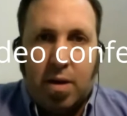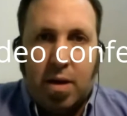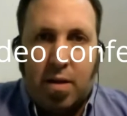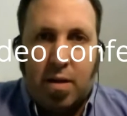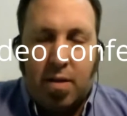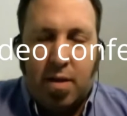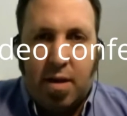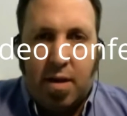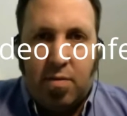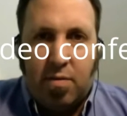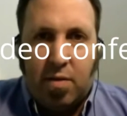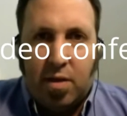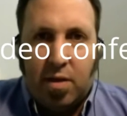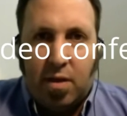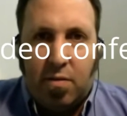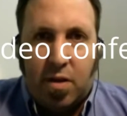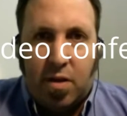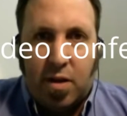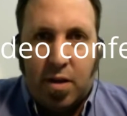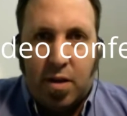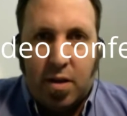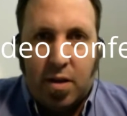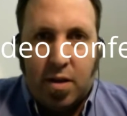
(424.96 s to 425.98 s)
of the heavy
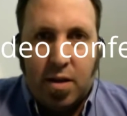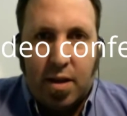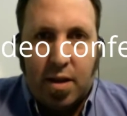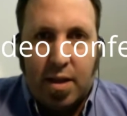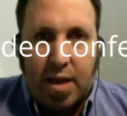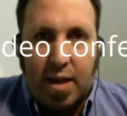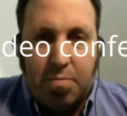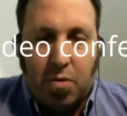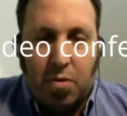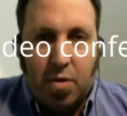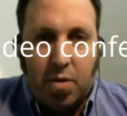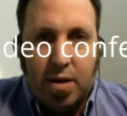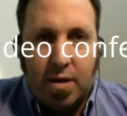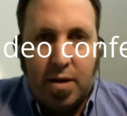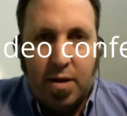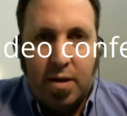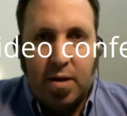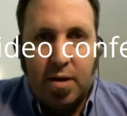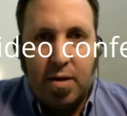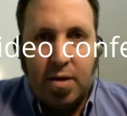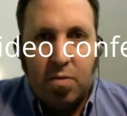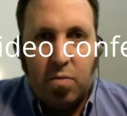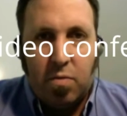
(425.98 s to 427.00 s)
lifting at that point.
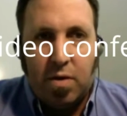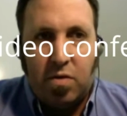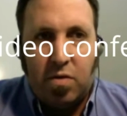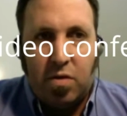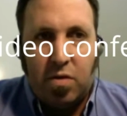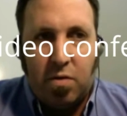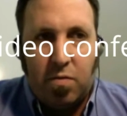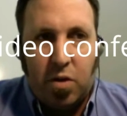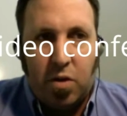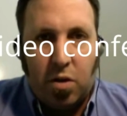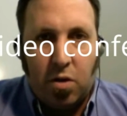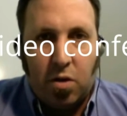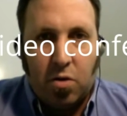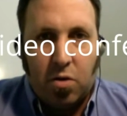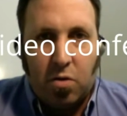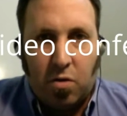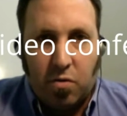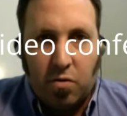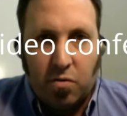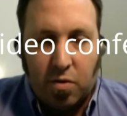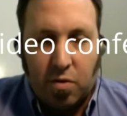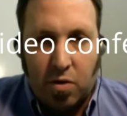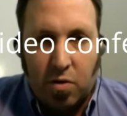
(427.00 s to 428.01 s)
Once your video
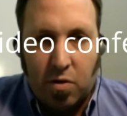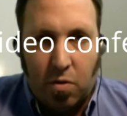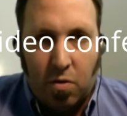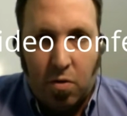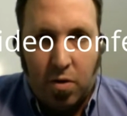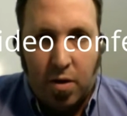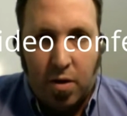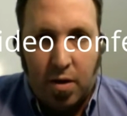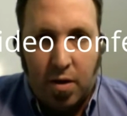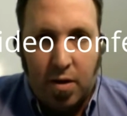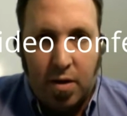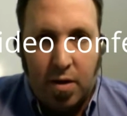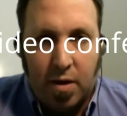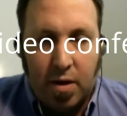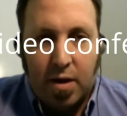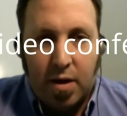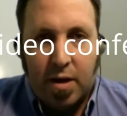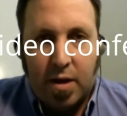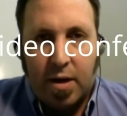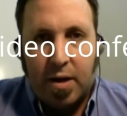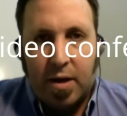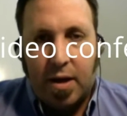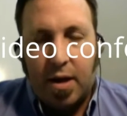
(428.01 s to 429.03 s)
call's recorded,
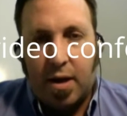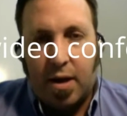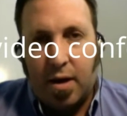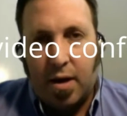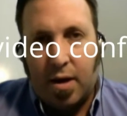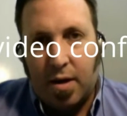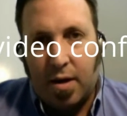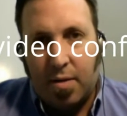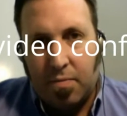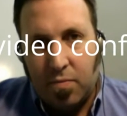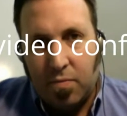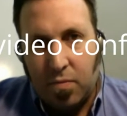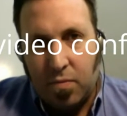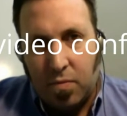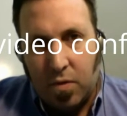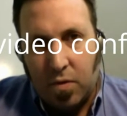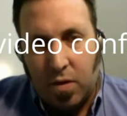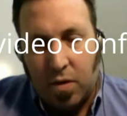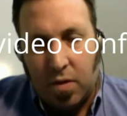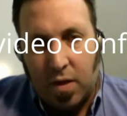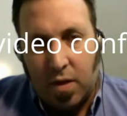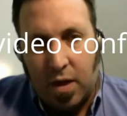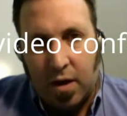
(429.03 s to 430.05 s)

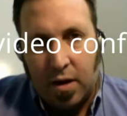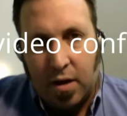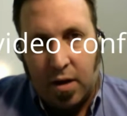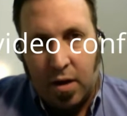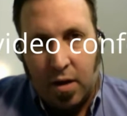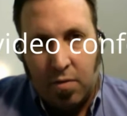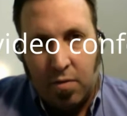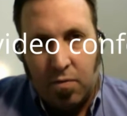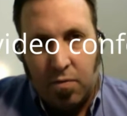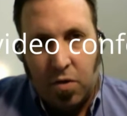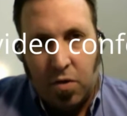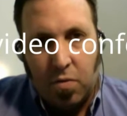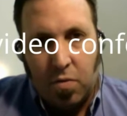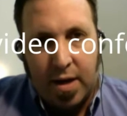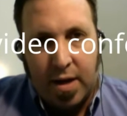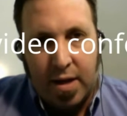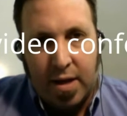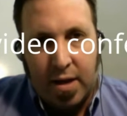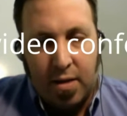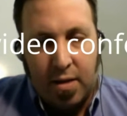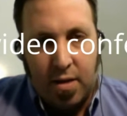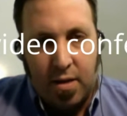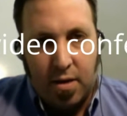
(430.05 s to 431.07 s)
you then can view and
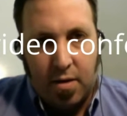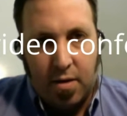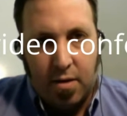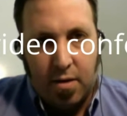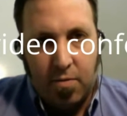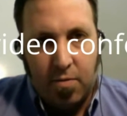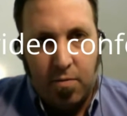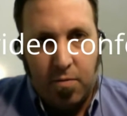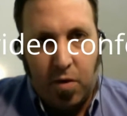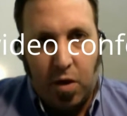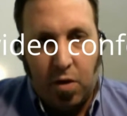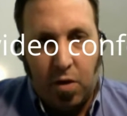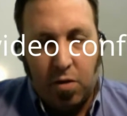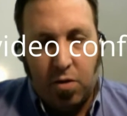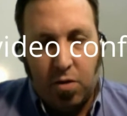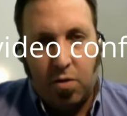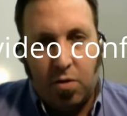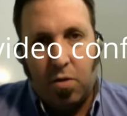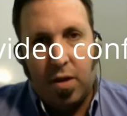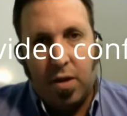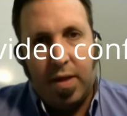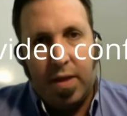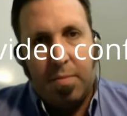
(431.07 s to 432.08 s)
edit the video
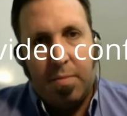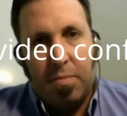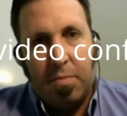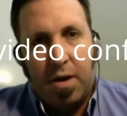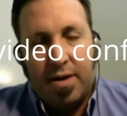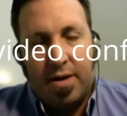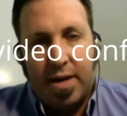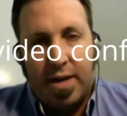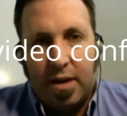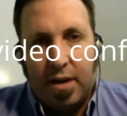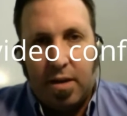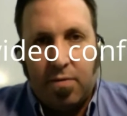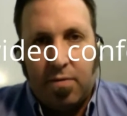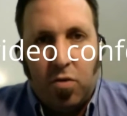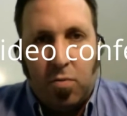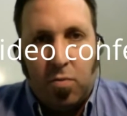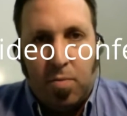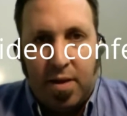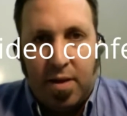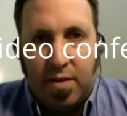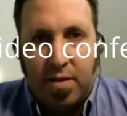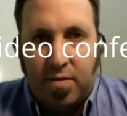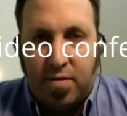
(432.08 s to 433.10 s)
call, and that might take a few
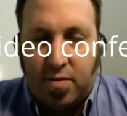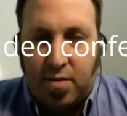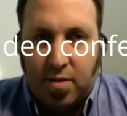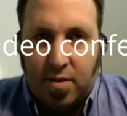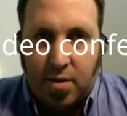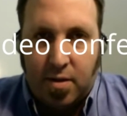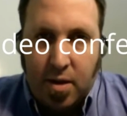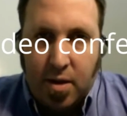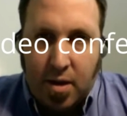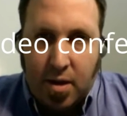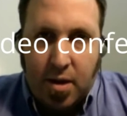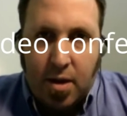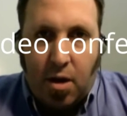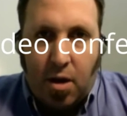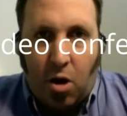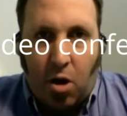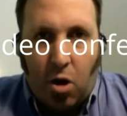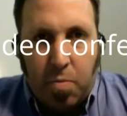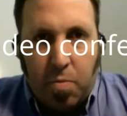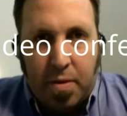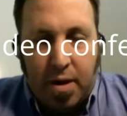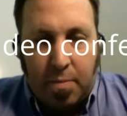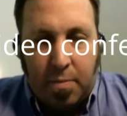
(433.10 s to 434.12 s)
minutes to
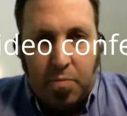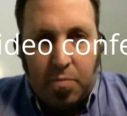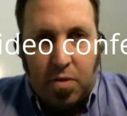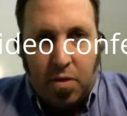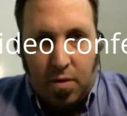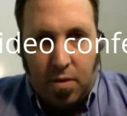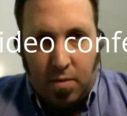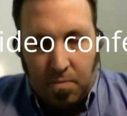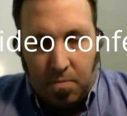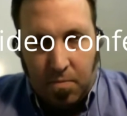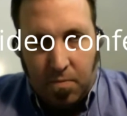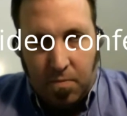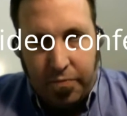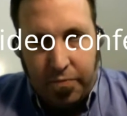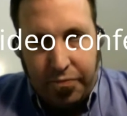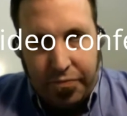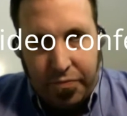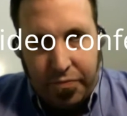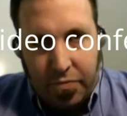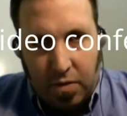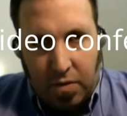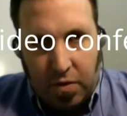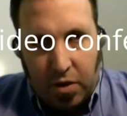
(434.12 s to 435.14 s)
open up the
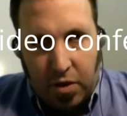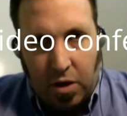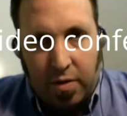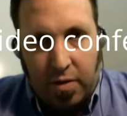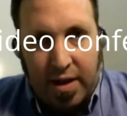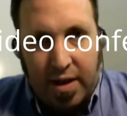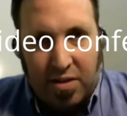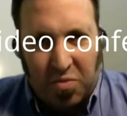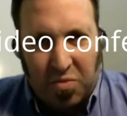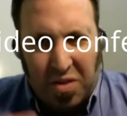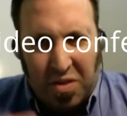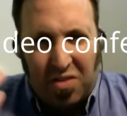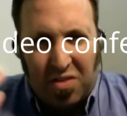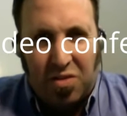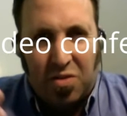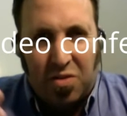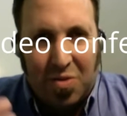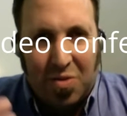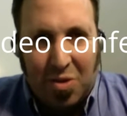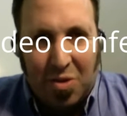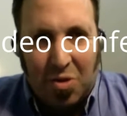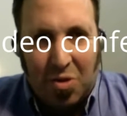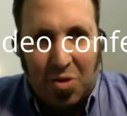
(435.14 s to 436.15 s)
video, and that's when it's
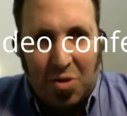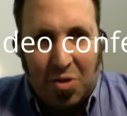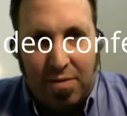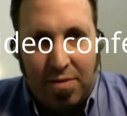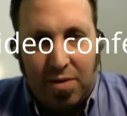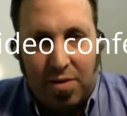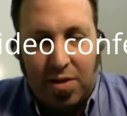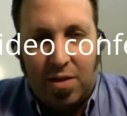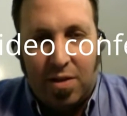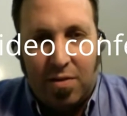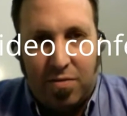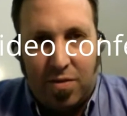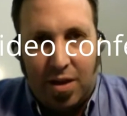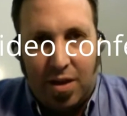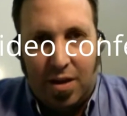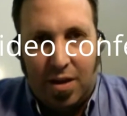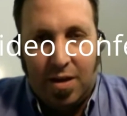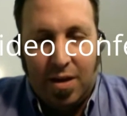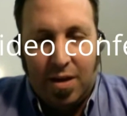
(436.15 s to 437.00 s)
doing all the heavy lifting,